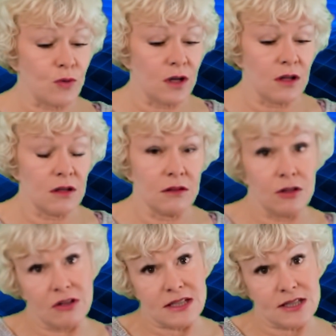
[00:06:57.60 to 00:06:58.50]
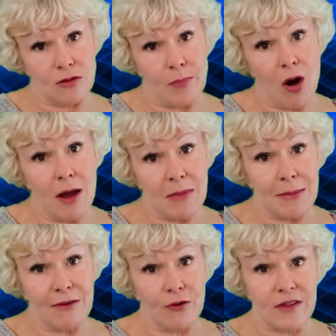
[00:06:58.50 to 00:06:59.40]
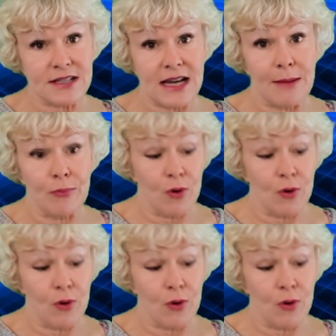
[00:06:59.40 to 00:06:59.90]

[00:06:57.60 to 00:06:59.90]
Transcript: you can still buy maybe for the same